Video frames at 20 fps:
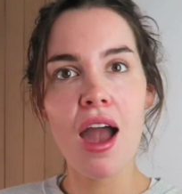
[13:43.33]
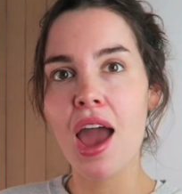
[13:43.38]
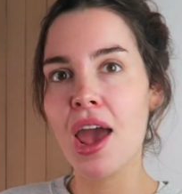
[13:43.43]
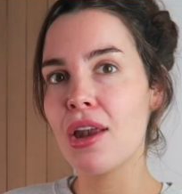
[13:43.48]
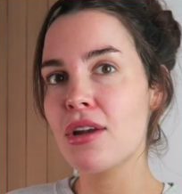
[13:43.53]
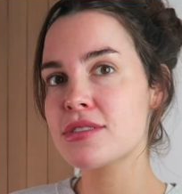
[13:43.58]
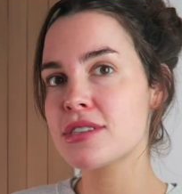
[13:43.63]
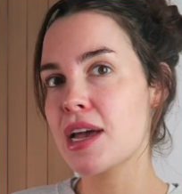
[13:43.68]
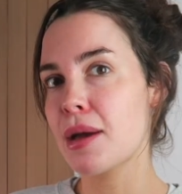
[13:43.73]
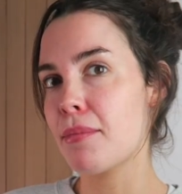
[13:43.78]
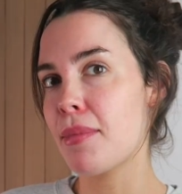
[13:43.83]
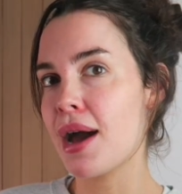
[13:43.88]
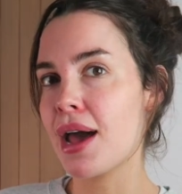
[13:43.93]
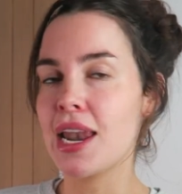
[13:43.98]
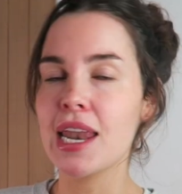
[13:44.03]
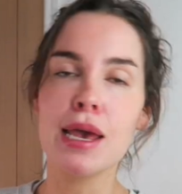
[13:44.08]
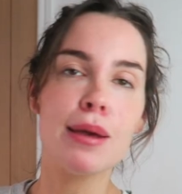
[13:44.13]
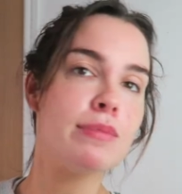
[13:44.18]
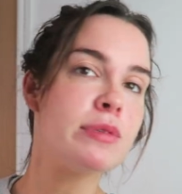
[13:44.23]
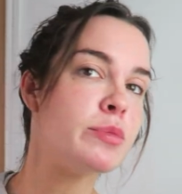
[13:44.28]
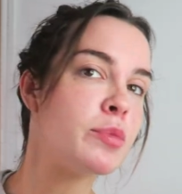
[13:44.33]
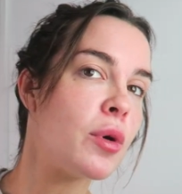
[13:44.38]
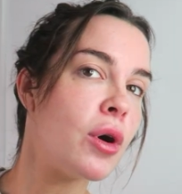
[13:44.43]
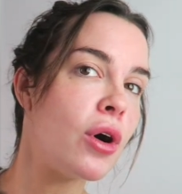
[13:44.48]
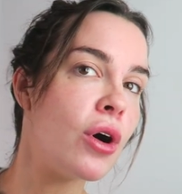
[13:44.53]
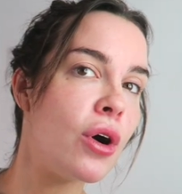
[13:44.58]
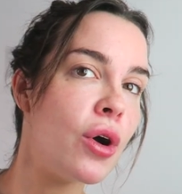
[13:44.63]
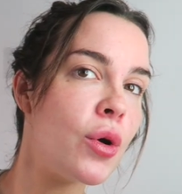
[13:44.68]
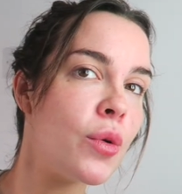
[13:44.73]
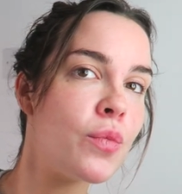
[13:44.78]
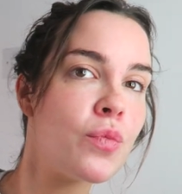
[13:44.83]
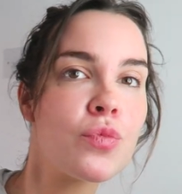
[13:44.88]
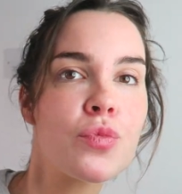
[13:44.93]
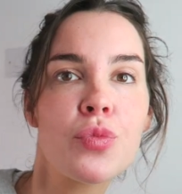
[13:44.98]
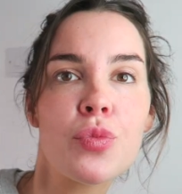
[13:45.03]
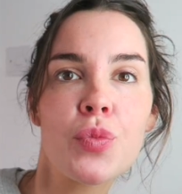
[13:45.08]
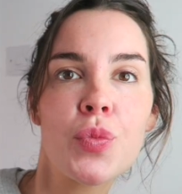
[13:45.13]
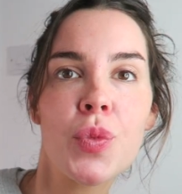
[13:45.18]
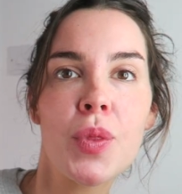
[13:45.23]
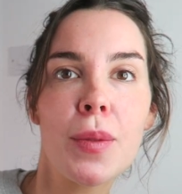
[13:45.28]
It looks like my lips, but
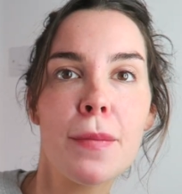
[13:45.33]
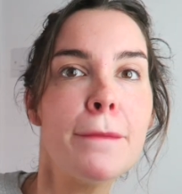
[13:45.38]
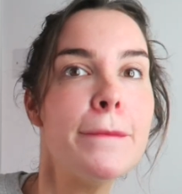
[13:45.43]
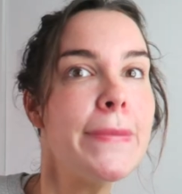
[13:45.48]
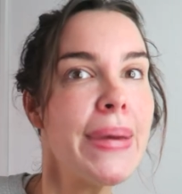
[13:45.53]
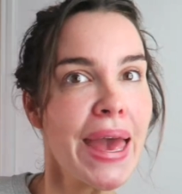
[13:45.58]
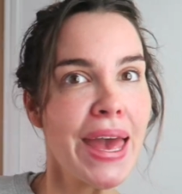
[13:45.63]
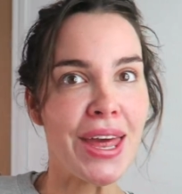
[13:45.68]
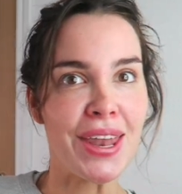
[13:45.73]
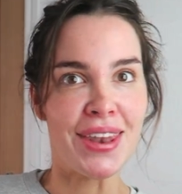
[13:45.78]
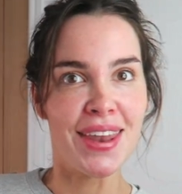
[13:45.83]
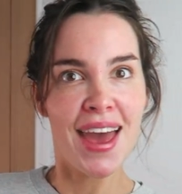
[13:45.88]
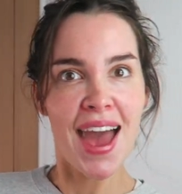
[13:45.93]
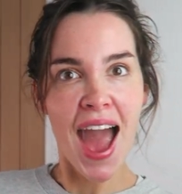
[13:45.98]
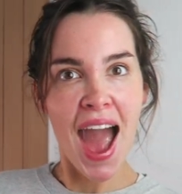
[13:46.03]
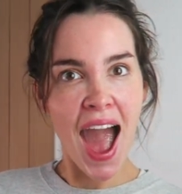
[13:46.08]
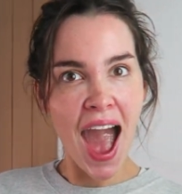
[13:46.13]
bitten.